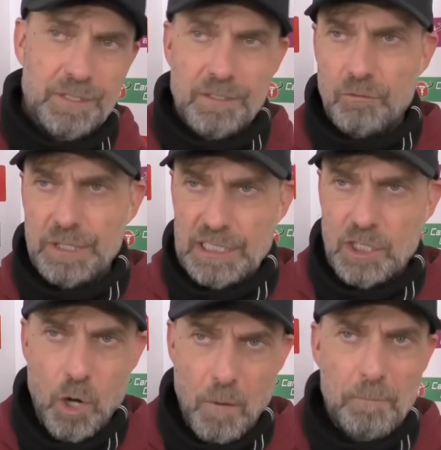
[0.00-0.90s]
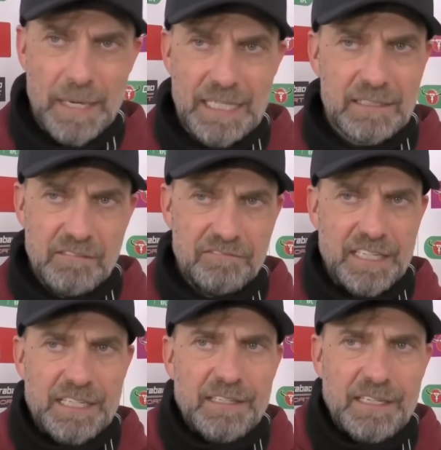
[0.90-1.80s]
It's a really compact
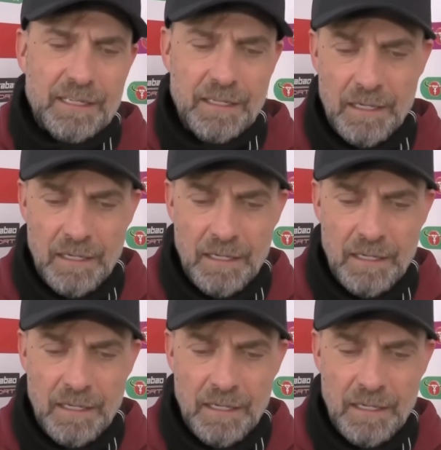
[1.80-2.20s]
defending